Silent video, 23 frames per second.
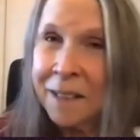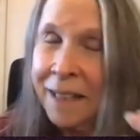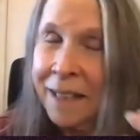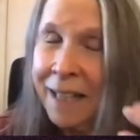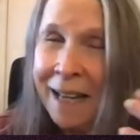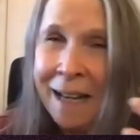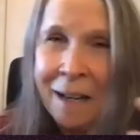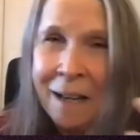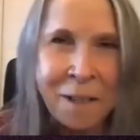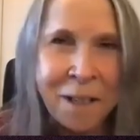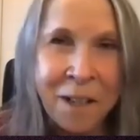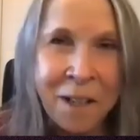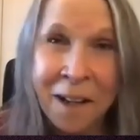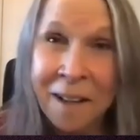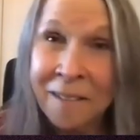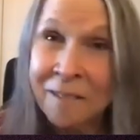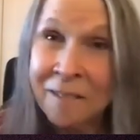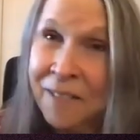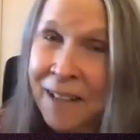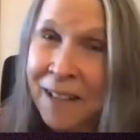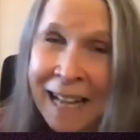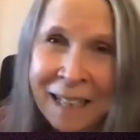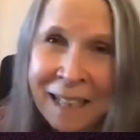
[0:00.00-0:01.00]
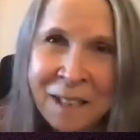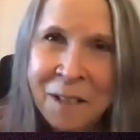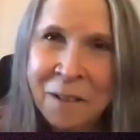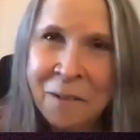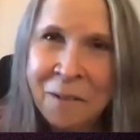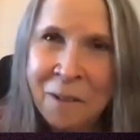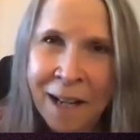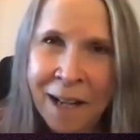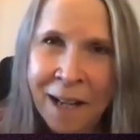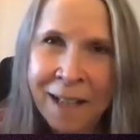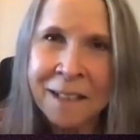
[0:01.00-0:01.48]
yeah, we all
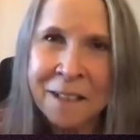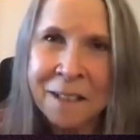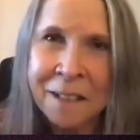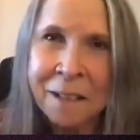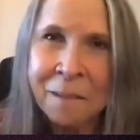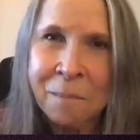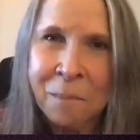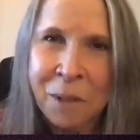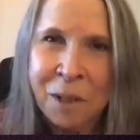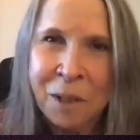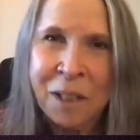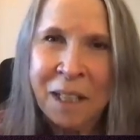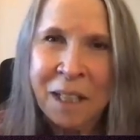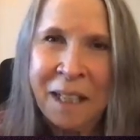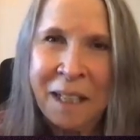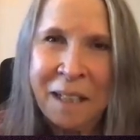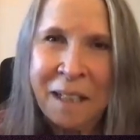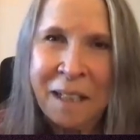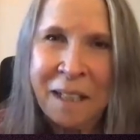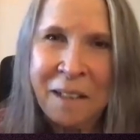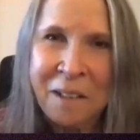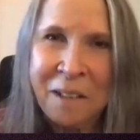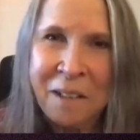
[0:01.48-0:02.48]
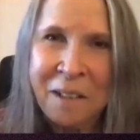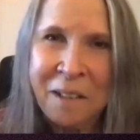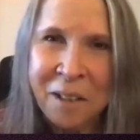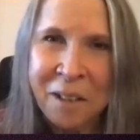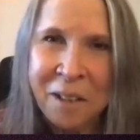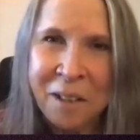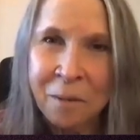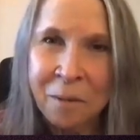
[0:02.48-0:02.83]
value honest communication.